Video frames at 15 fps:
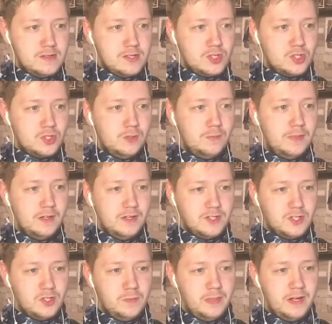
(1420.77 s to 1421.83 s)
A
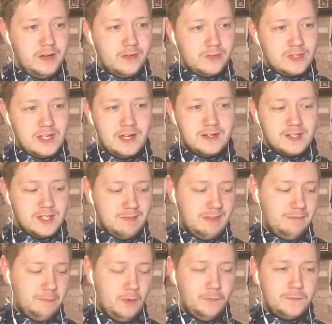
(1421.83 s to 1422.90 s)
superhero tag team.
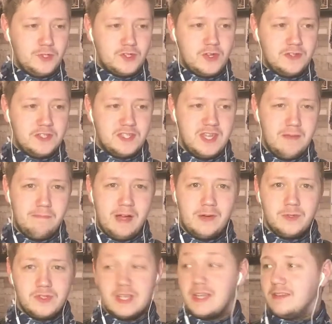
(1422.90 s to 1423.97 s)
They've both just got the same
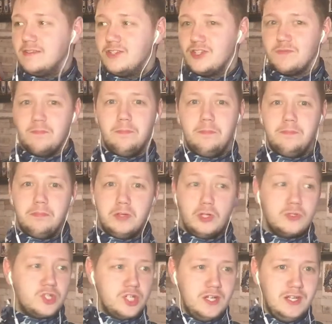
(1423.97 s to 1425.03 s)
powers. They can just
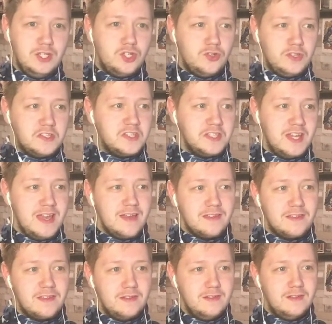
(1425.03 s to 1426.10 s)
bludgeon each other to
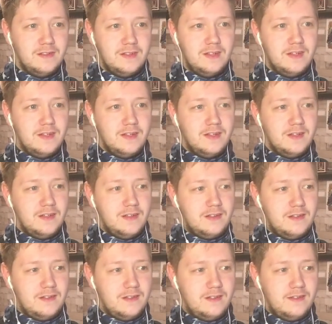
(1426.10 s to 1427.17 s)
death.
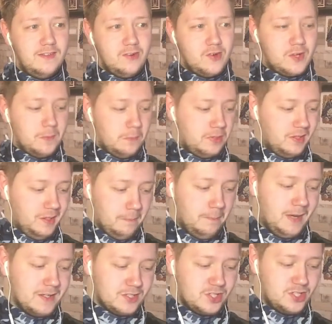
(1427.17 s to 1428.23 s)
They're a complete
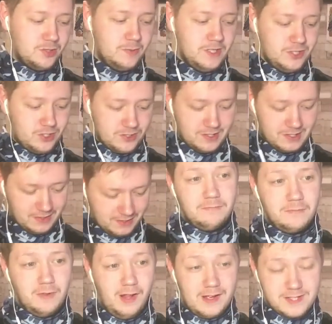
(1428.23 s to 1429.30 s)
match to each other.
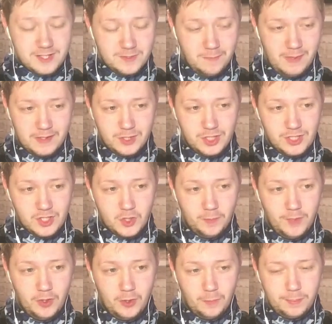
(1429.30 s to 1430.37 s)
Last match is
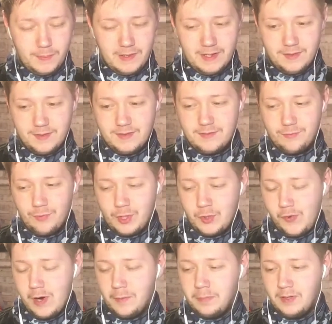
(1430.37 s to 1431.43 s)
coming up, and
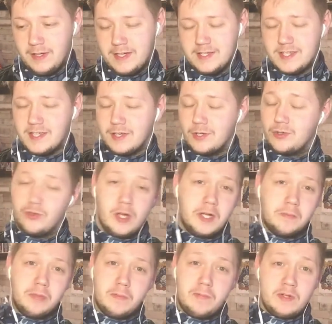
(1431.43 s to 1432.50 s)
regrettably it's
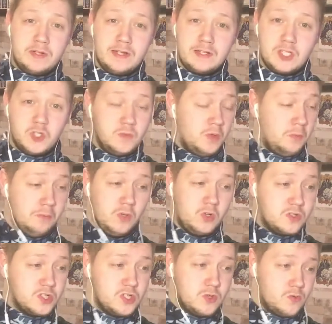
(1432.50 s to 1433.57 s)
incredibly predictable,
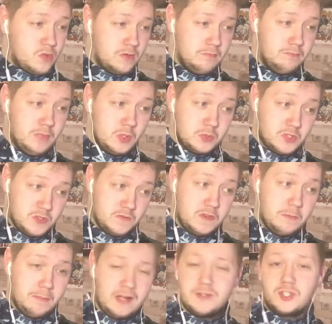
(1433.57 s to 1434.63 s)
more so than most of
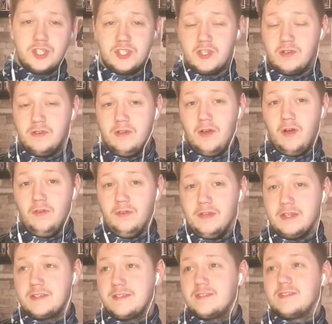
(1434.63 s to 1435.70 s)
the matches on
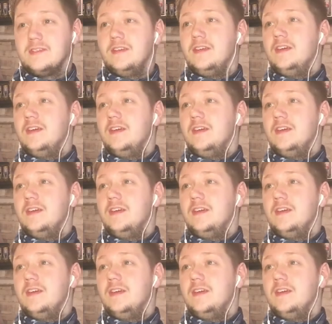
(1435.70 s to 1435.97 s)
this